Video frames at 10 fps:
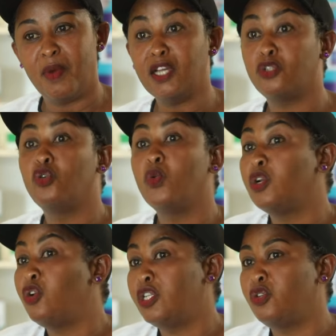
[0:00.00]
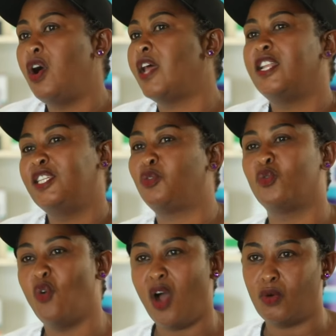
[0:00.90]
banks, you will not know unless you
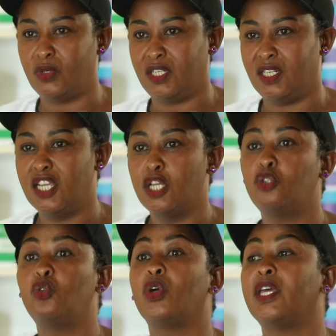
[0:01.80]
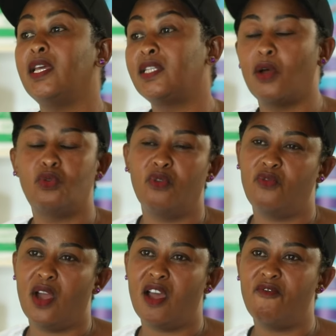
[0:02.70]
go out. So get out
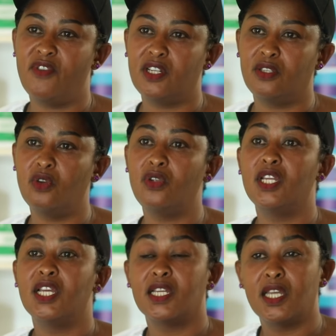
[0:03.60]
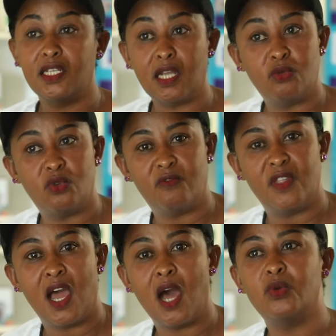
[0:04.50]
of your comfort zone, get out of
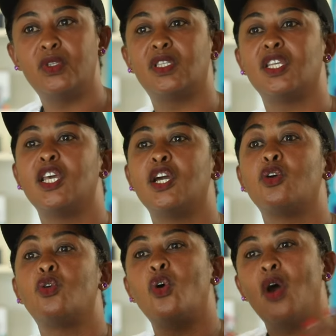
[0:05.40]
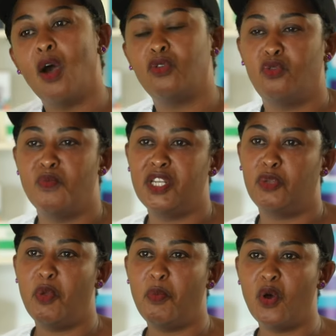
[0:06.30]
the house, go out,
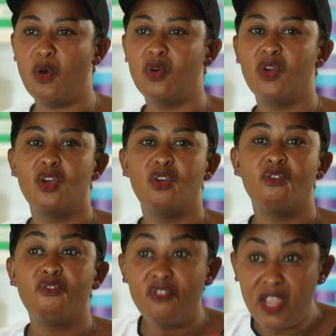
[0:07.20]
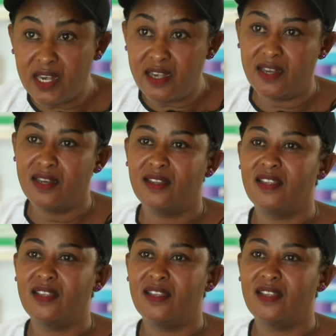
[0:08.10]
meet people, read.